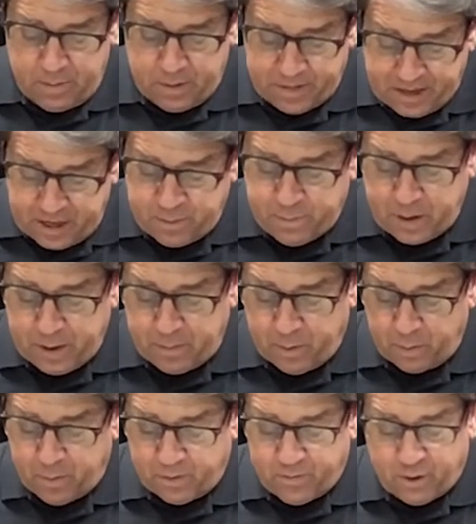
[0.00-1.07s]
But these
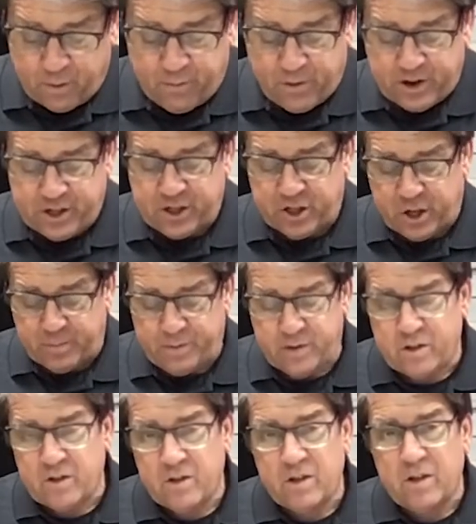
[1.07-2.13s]
people prefer
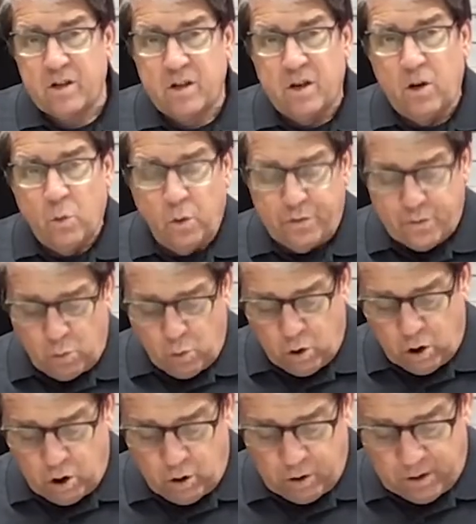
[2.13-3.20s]
friendships with the
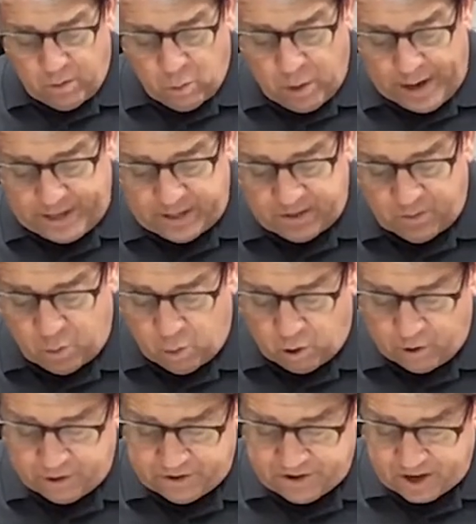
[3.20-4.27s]
world and the ways of the
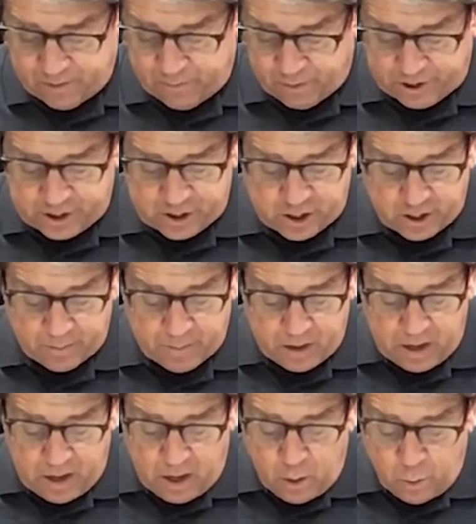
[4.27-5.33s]
world instead of friendship
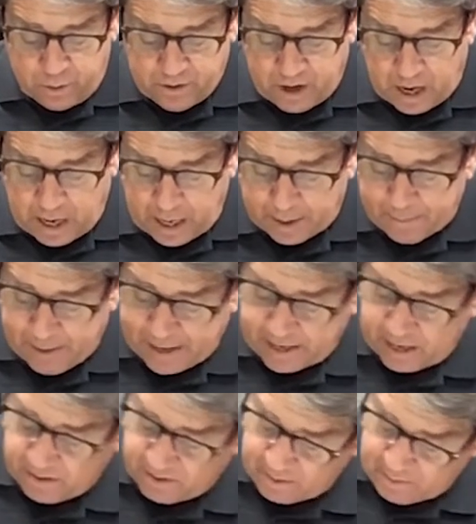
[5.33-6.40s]
with God,
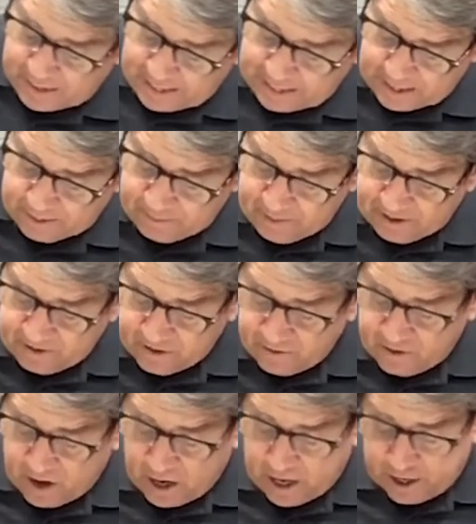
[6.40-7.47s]
making them enemies
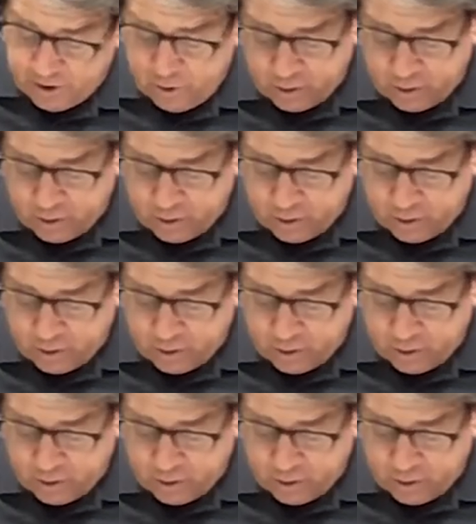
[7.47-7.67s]
of God.